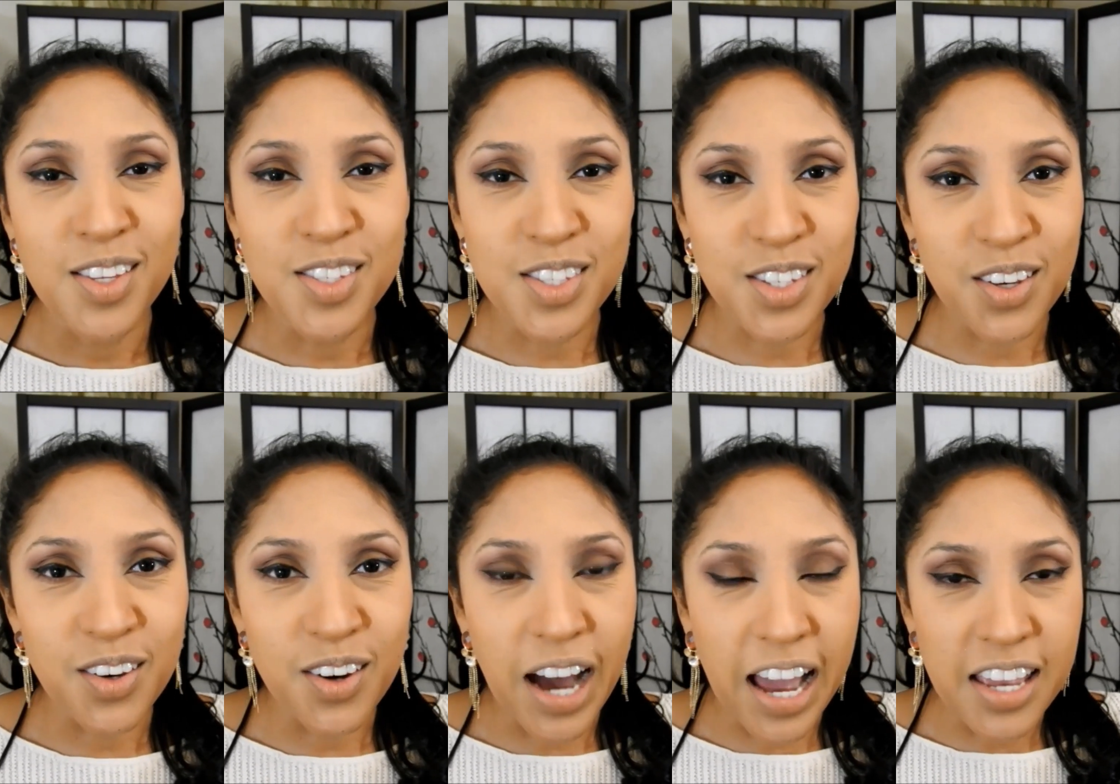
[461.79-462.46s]

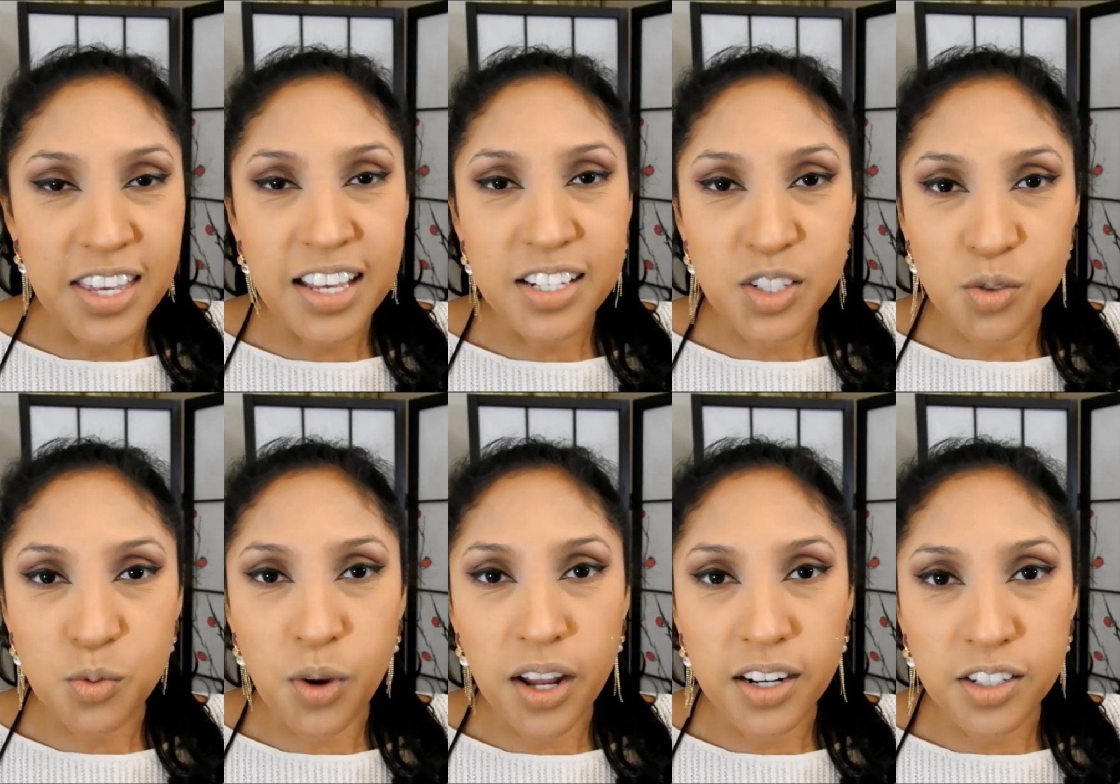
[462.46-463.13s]
So I just
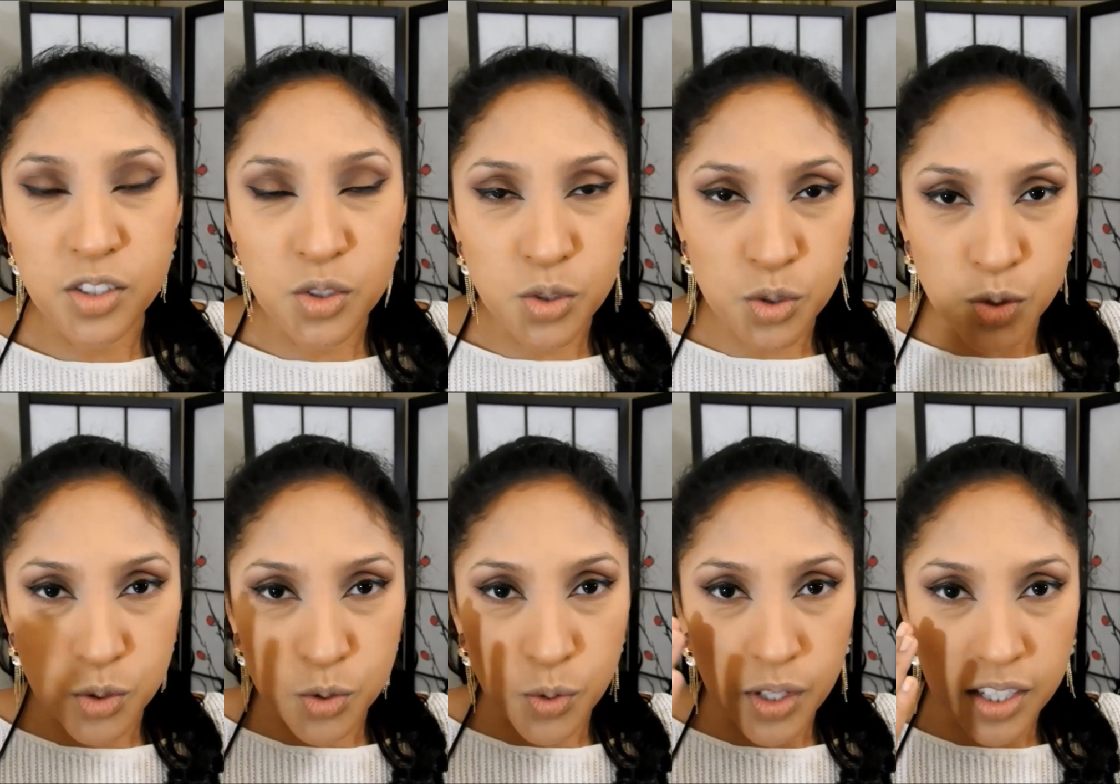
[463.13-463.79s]
rather
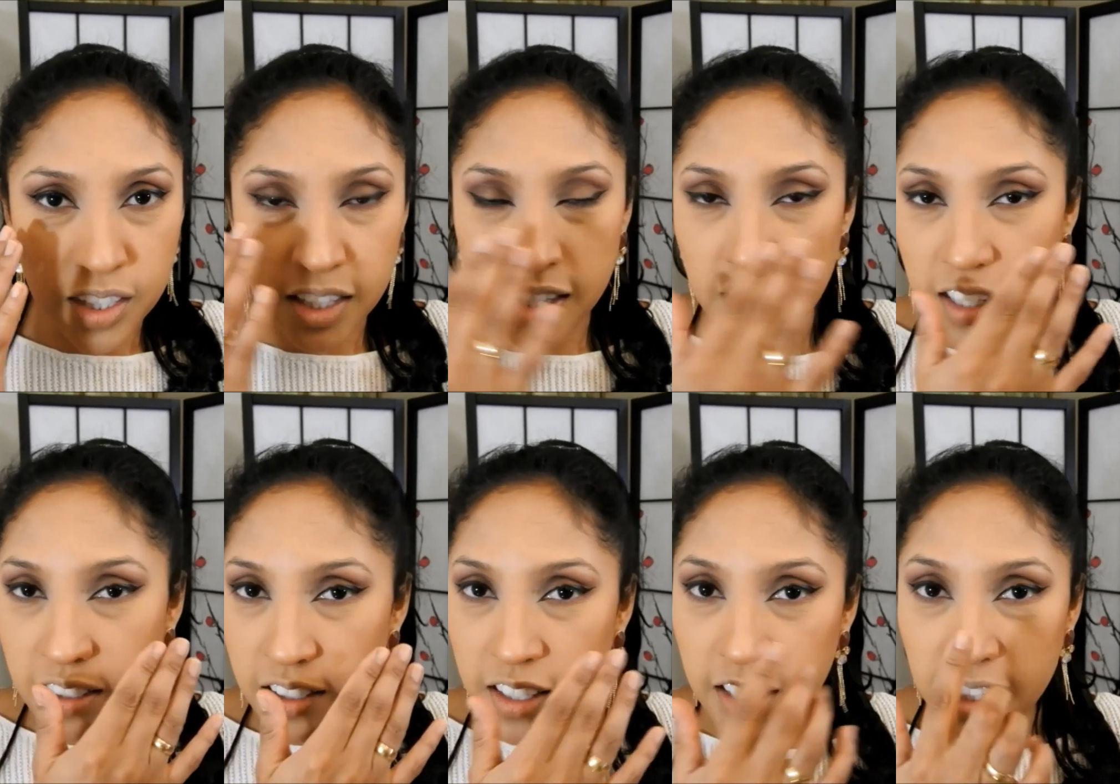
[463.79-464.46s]
to do it
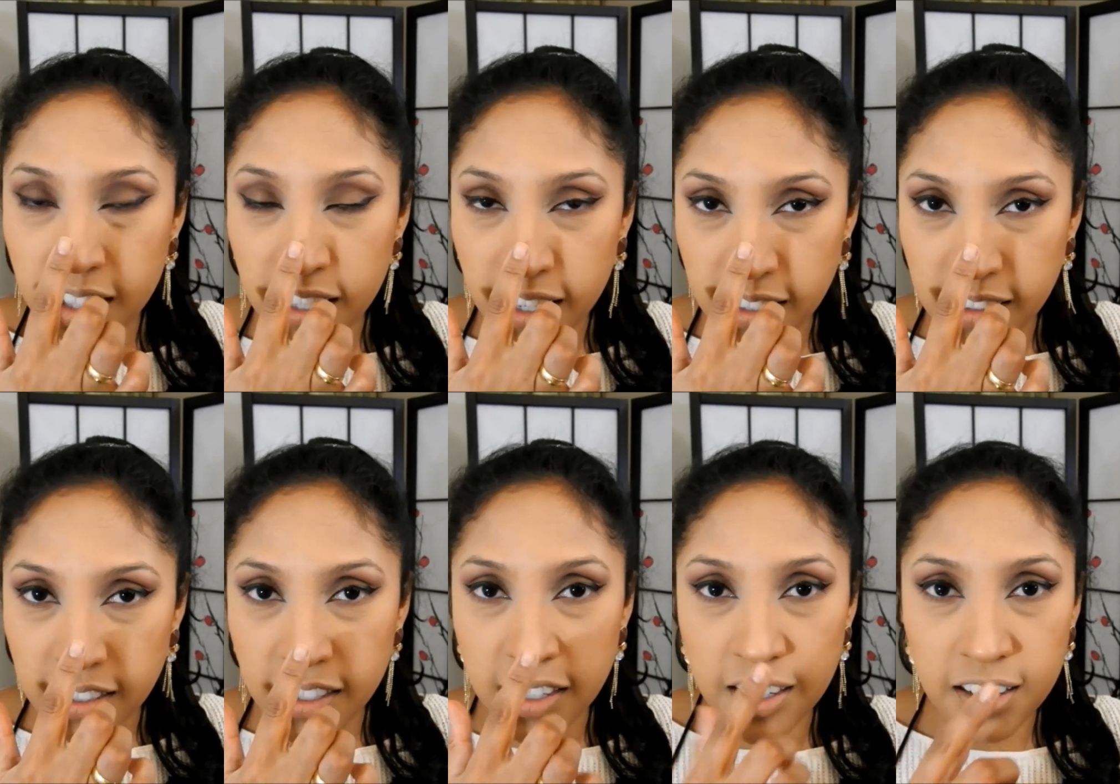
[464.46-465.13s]
here, here,
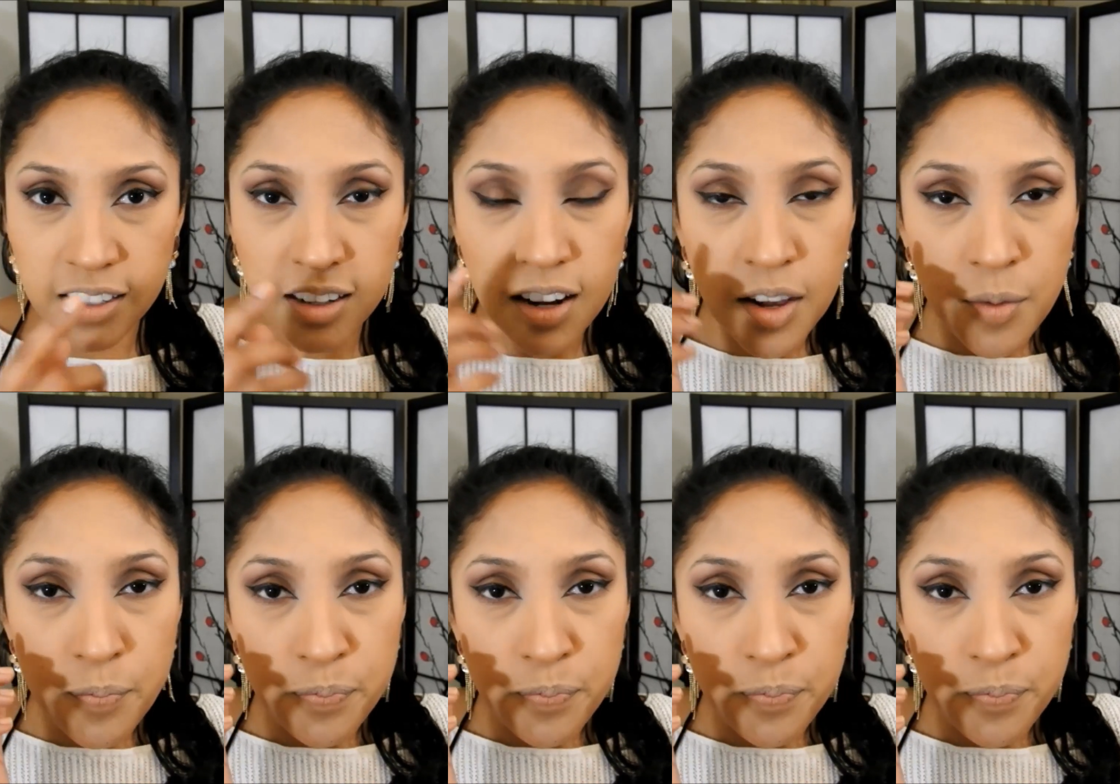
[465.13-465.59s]
and here.